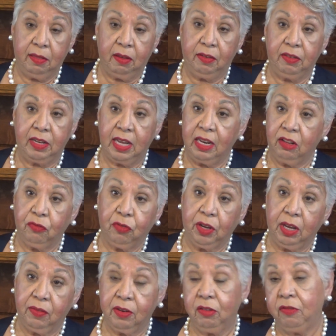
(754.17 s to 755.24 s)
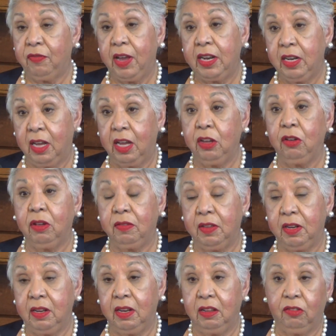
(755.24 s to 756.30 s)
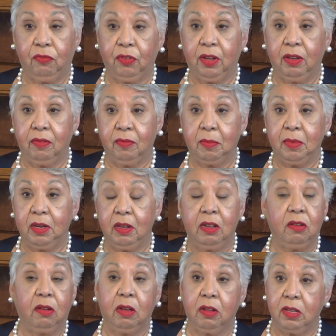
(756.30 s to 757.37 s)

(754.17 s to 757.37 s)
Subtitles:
the debt is forgiven, or if I die, the debt is forgiven.